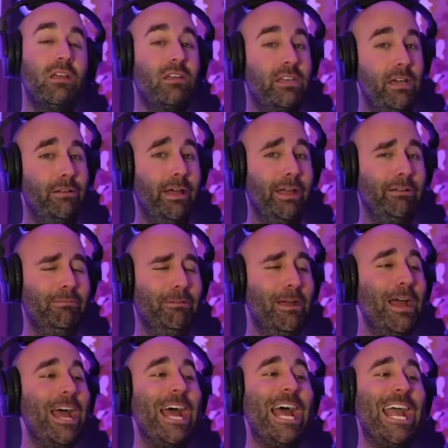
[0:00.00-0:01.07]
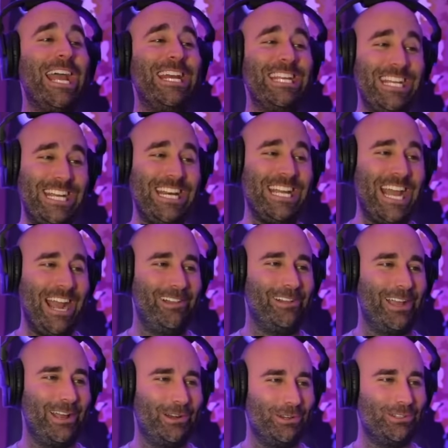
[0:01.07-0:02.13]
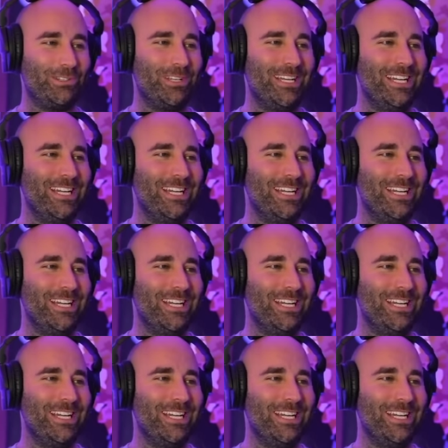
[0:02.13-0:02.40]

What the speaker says: killing, and eating alligators.